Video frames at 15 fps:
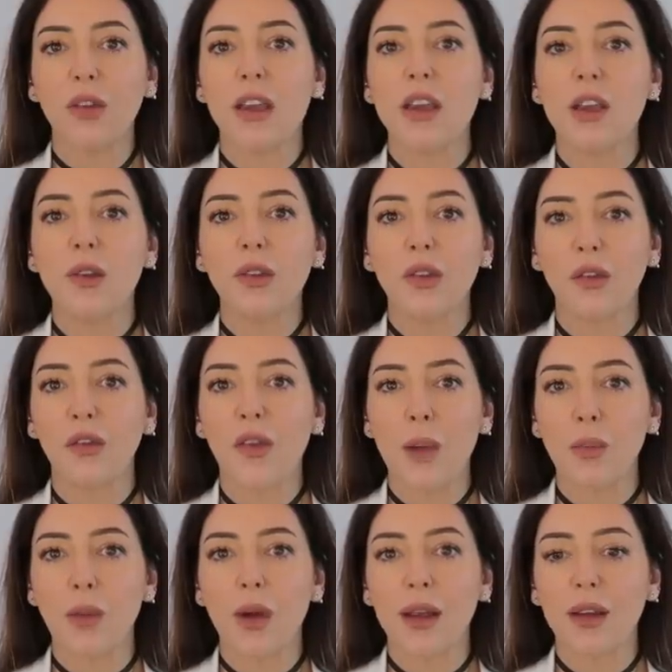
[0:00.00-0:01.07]
their use of
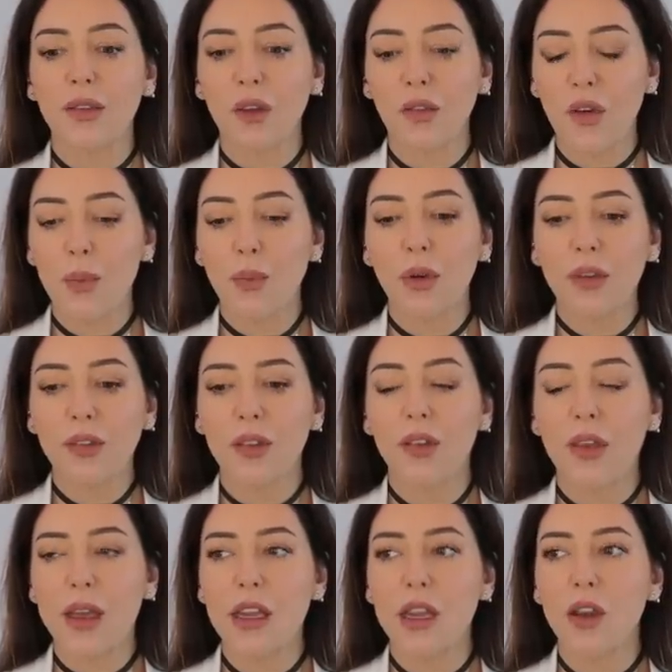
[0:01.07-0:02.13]
fabrics, the fabrics that
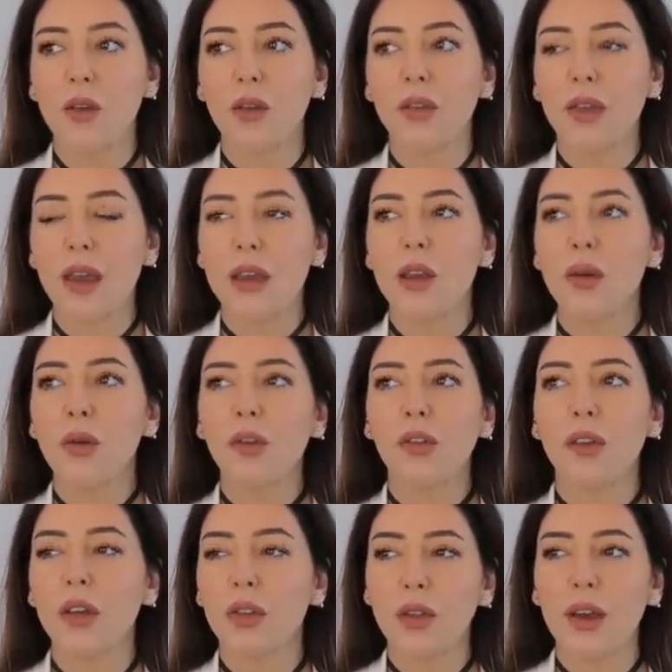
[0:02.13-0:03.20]
they use, they use
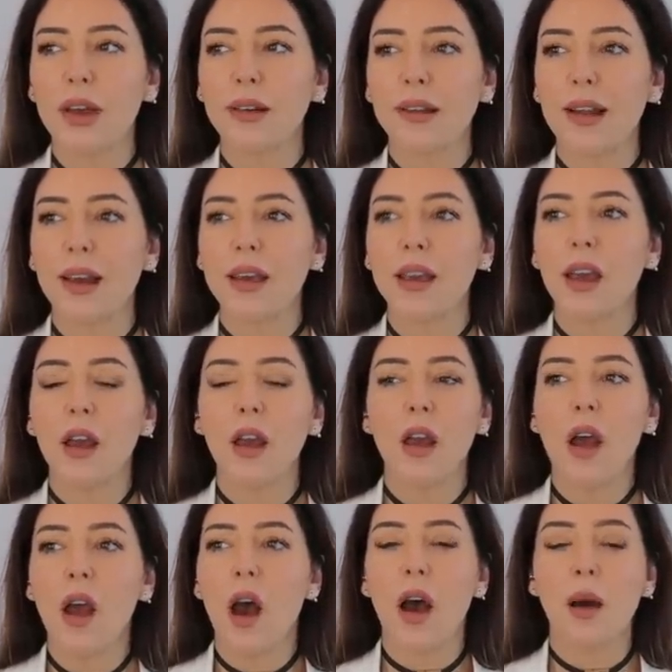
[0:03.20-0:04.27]
things like
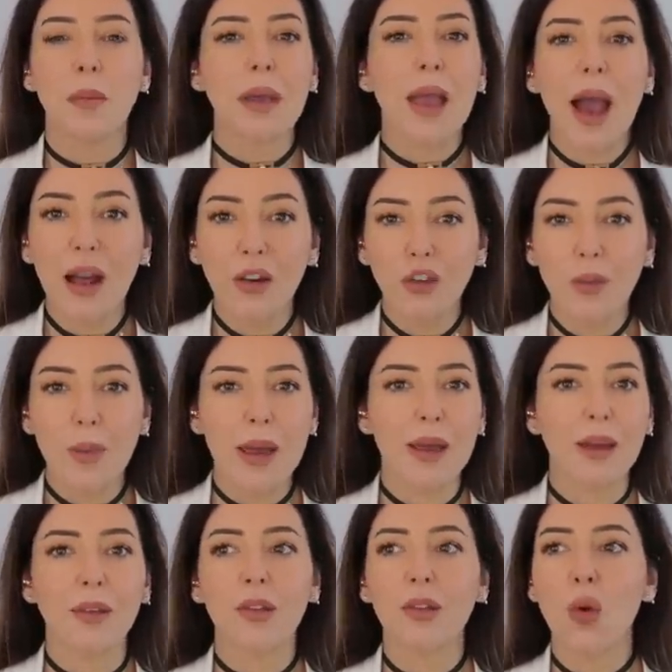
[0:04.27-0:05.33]
um,
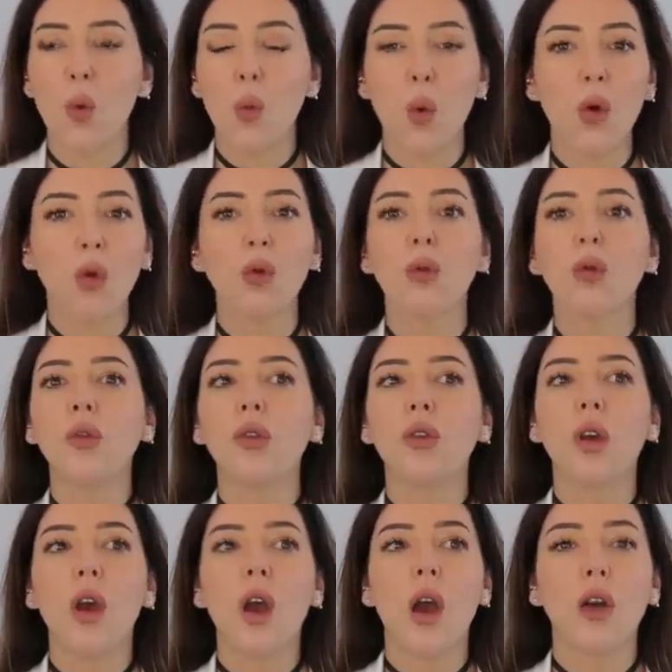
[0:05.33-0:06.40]
cashmeres, wools,
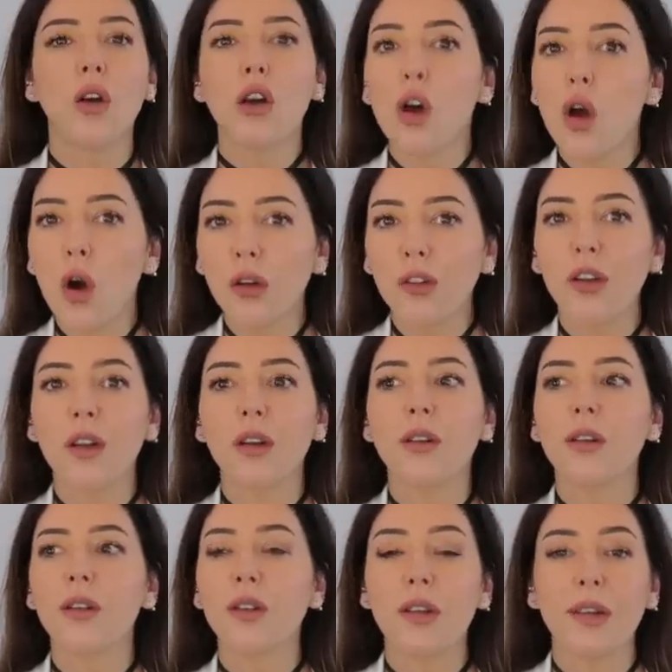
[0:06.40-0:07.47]

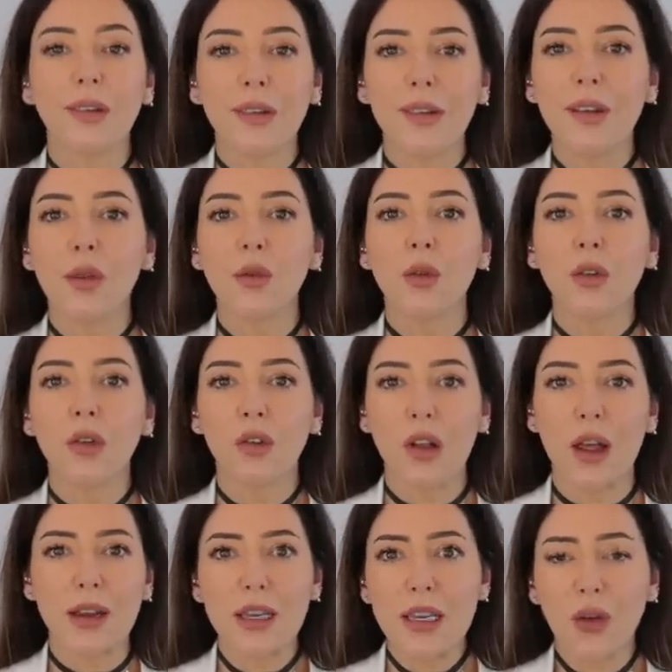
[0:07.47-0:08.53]
cottons, silks,
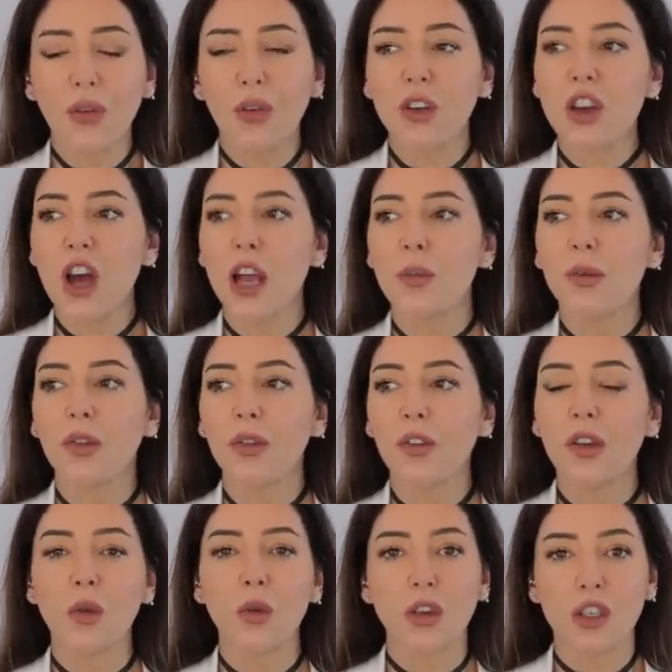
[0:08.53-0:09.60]
like different types of
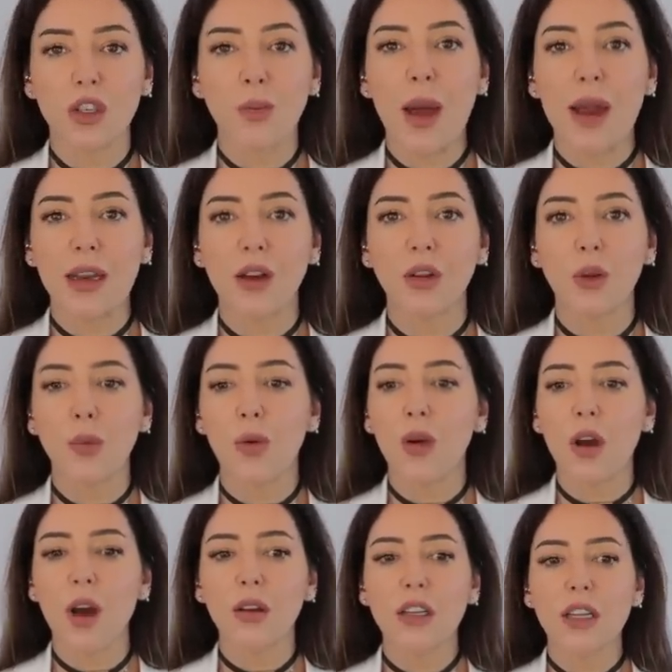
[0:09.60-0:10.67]
silk depending on the
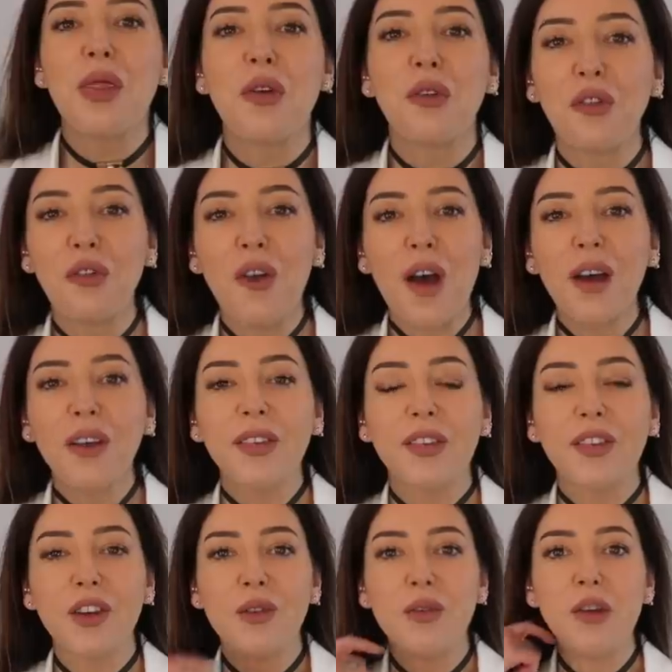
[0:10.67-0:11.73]
product. The
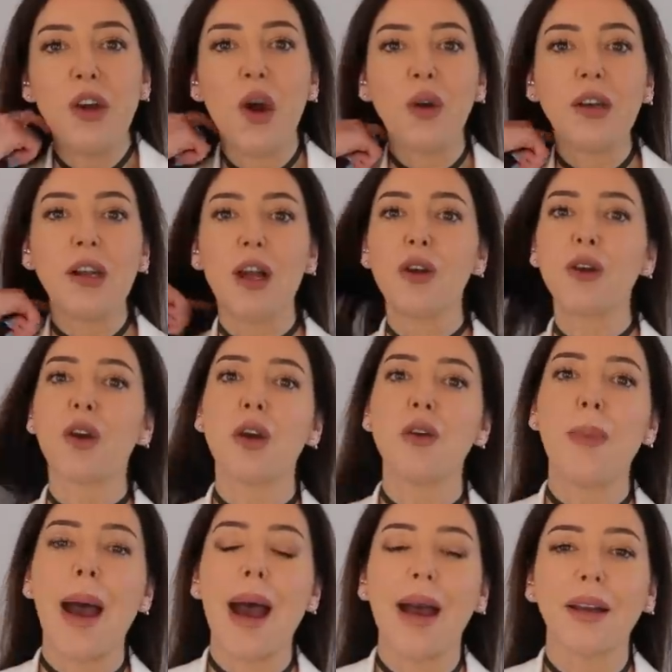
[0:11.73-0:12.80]
first non-logo
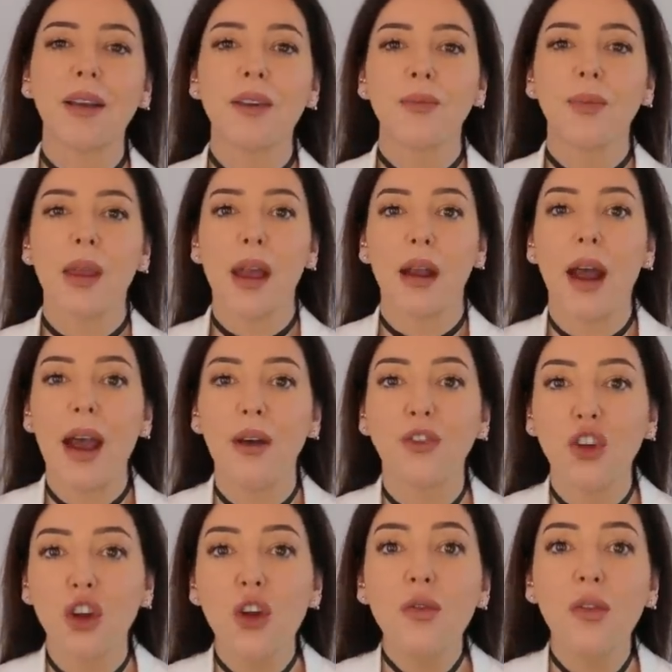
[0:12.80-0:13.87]
bag and I have
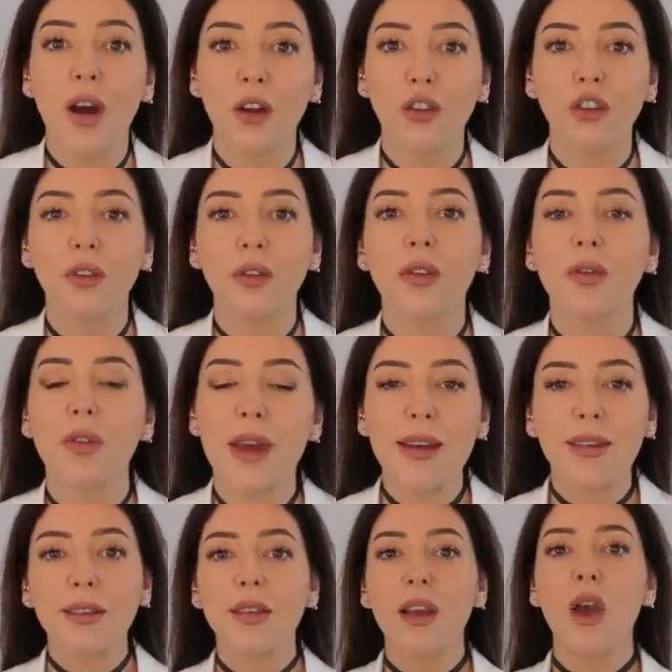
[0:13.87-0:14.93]
two versions of
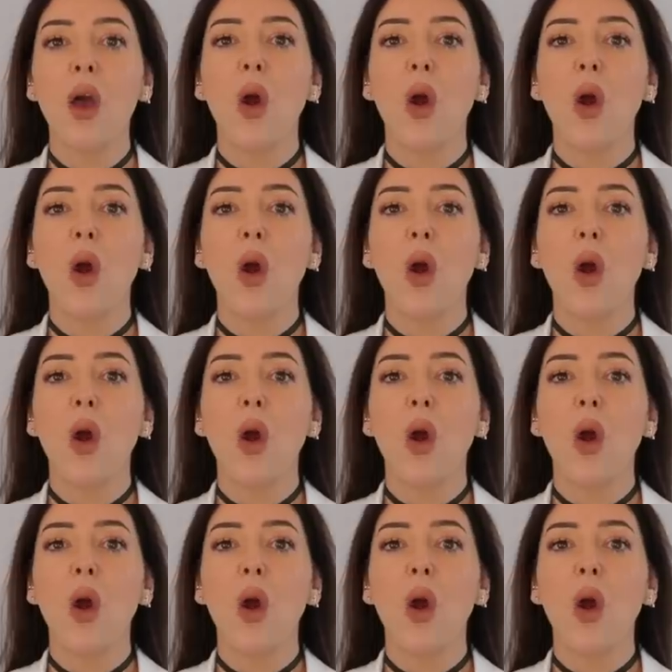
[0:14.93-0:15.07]
this.